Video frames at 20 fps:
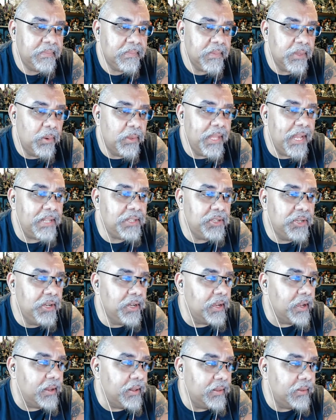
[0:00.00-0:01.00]
Well, that's
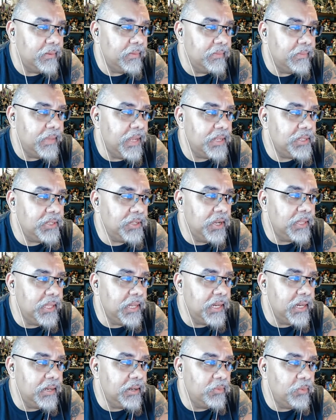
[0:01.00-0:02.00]
good. That's good that
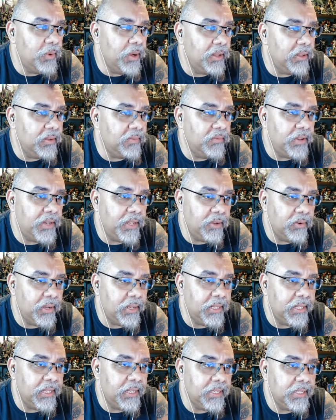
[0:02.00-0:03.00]
it did well on video,
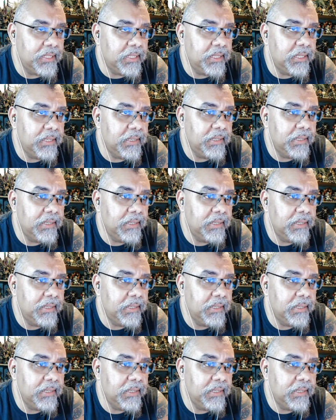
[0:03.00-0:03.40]
at least.